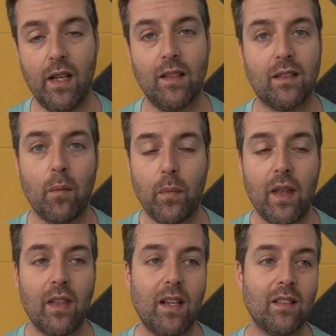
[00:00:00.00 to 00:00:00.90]
It's
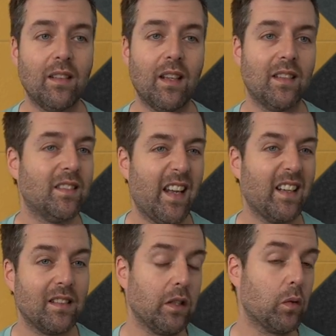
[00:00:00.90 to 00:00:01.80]
something that isn't
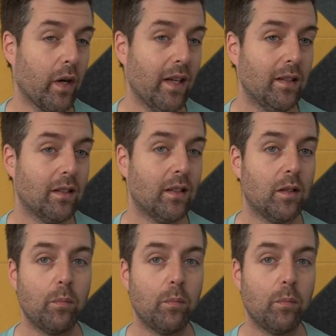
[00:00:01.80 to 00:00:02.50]
aesthetically great,